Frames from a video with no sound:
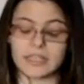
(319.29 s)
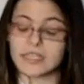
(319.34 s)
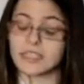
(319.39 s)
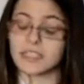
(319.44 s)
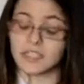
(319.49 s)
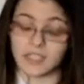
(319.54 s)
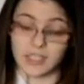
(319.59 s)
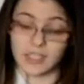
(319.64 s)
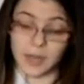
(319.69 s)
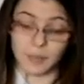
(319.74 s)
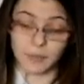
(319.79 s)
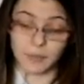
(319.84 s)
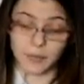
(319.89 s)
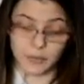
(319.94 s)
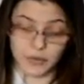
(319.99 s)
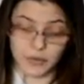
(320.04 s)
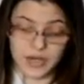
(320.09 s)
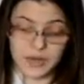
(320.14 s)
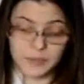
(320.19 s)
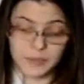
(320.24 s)
Step
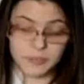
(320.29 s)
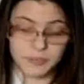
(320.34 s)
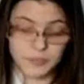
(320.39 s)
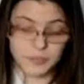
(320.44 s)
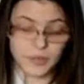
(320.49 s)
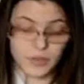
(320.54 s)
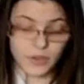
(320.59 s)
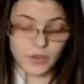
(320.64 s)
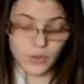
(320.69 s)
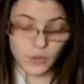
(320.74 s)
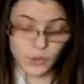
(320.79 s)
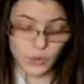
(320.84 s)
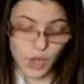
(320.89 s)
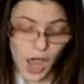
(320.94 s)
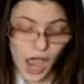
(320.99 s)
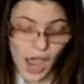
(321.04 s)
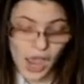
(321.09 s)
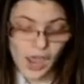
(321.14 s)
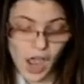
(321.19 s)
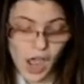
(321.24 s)
3. You
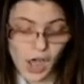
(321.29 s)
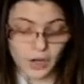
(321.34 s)
lie